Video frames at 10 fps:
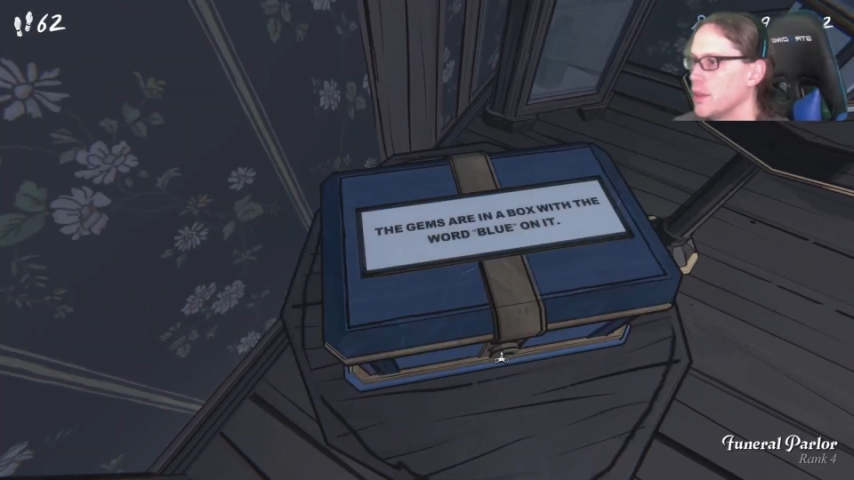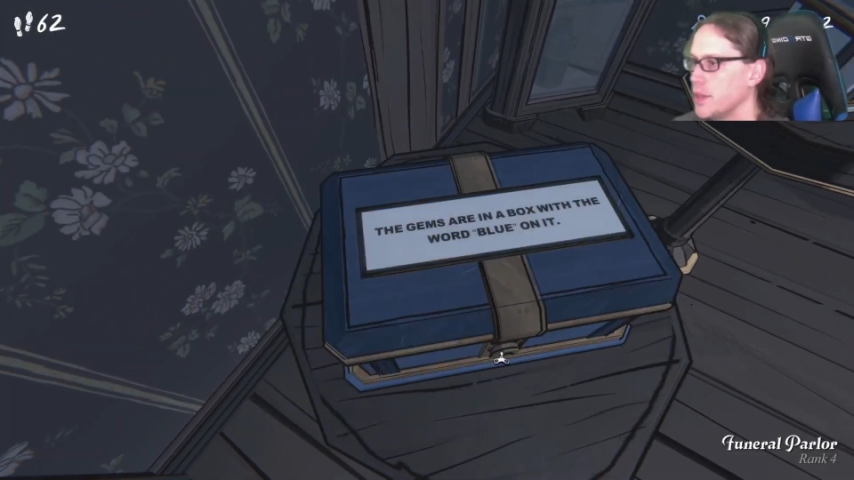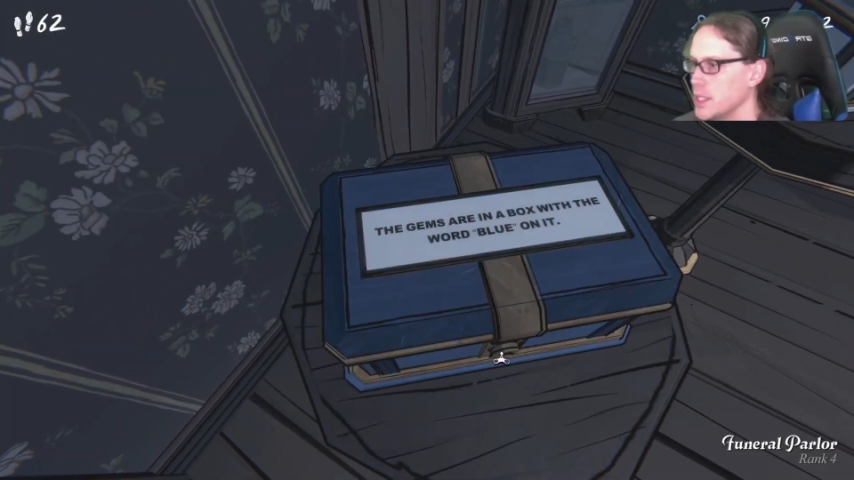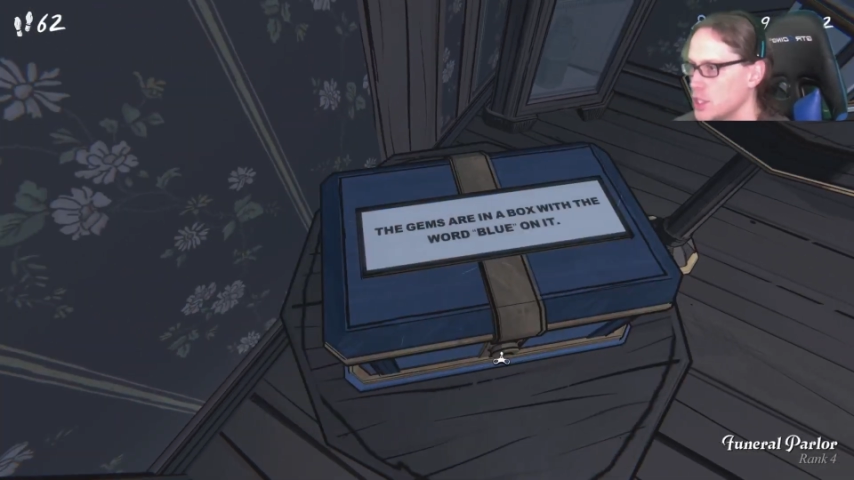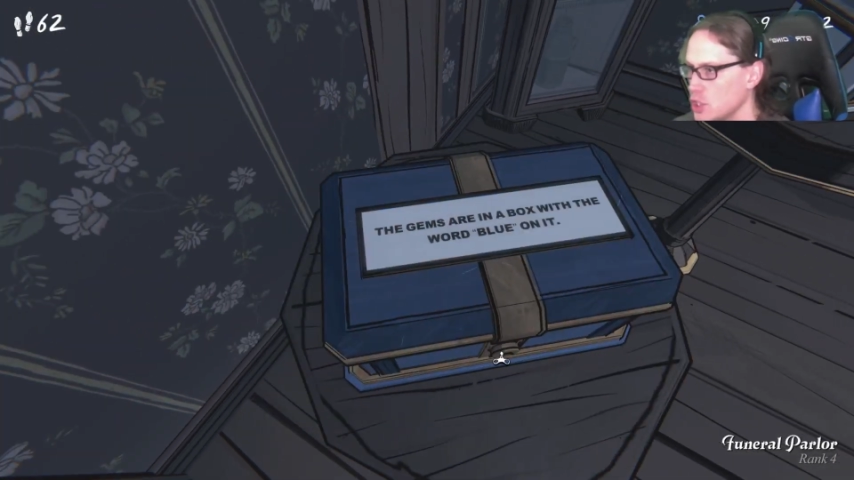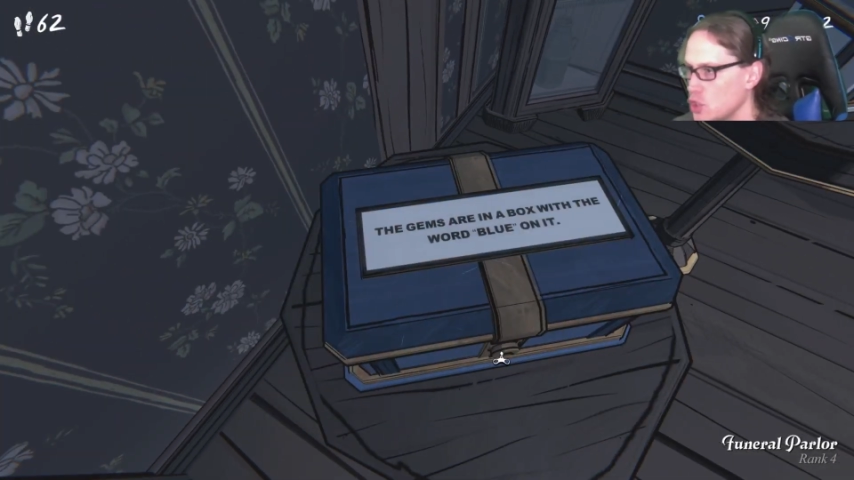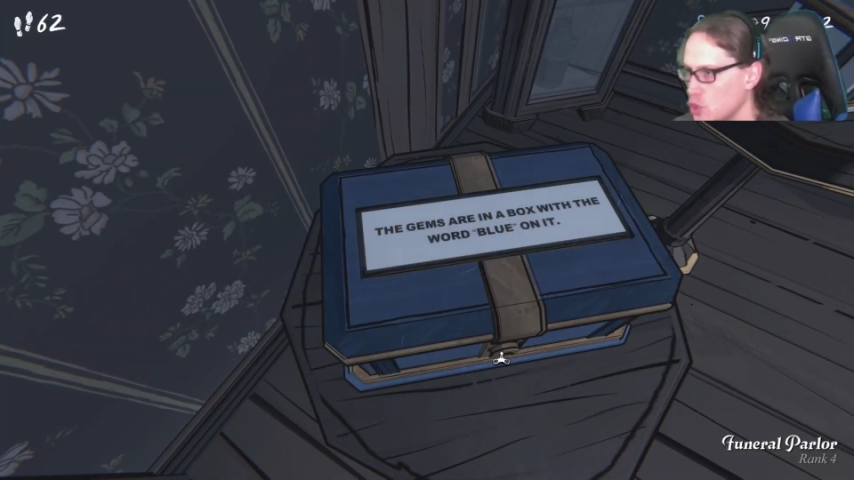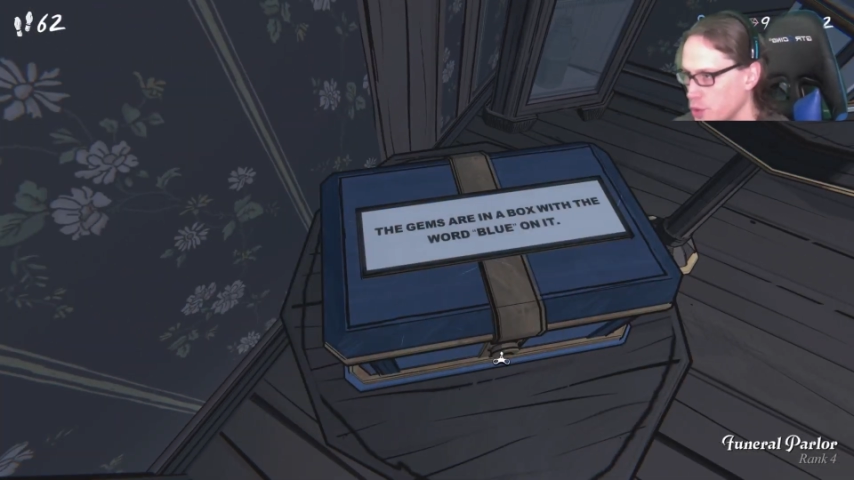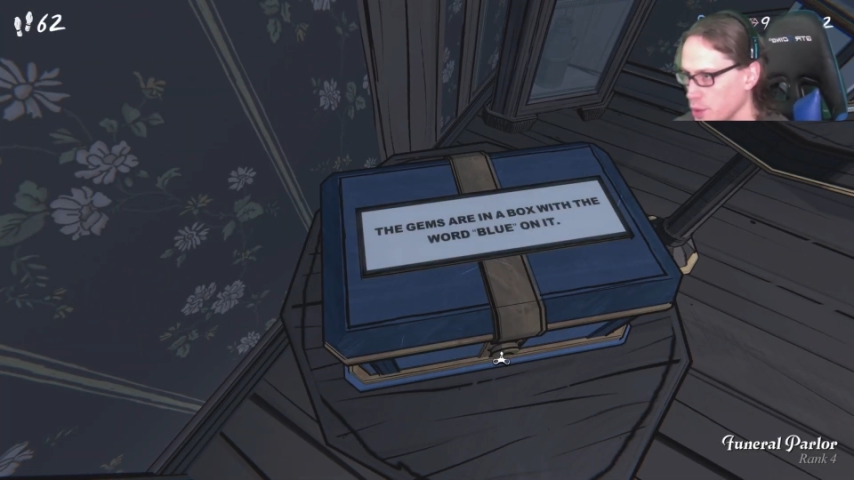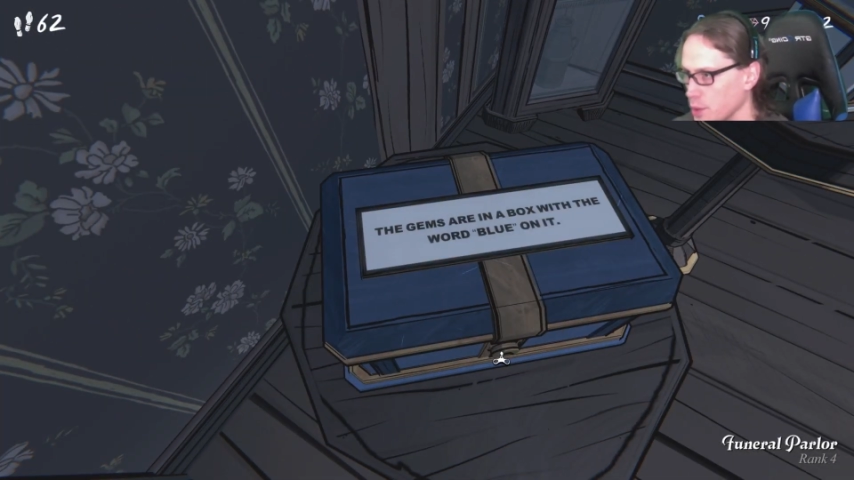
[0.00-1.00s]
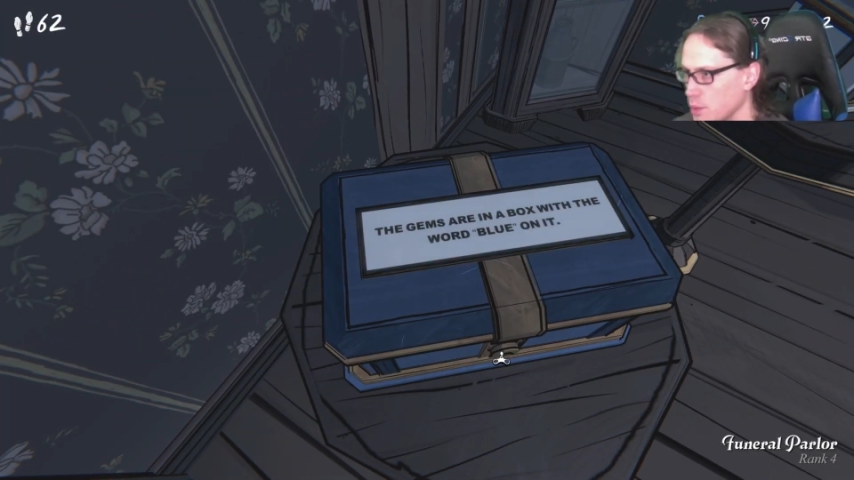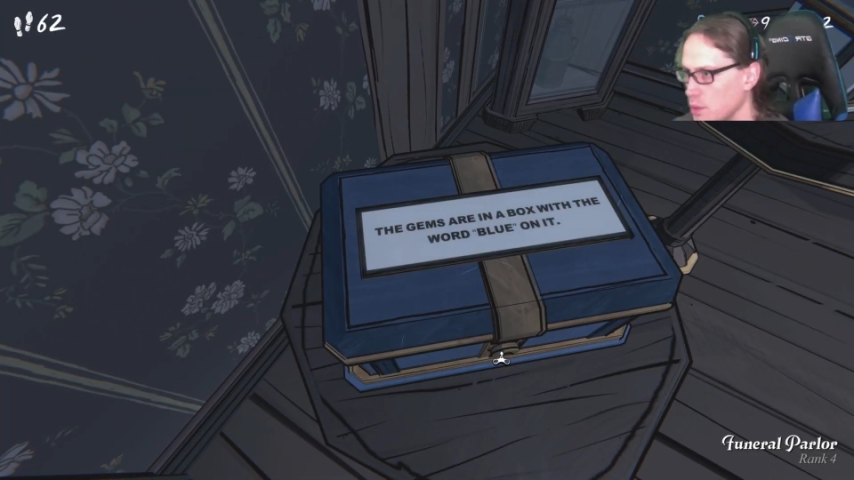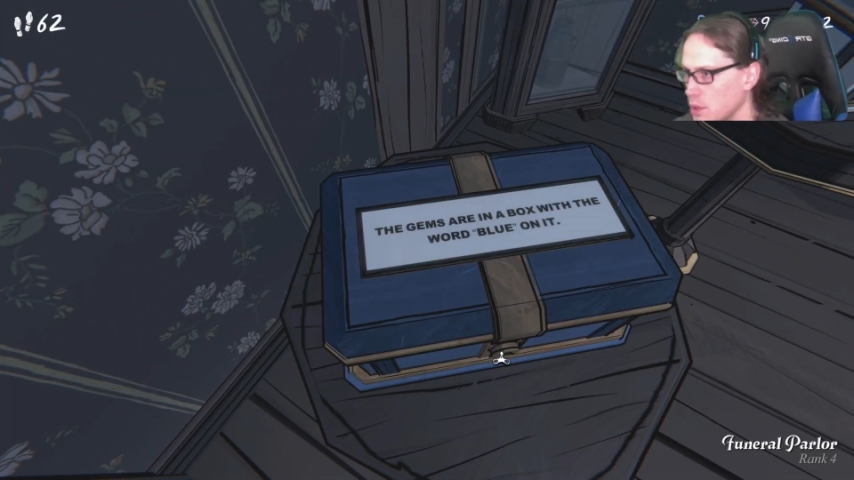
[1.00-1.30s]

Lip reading: this is true.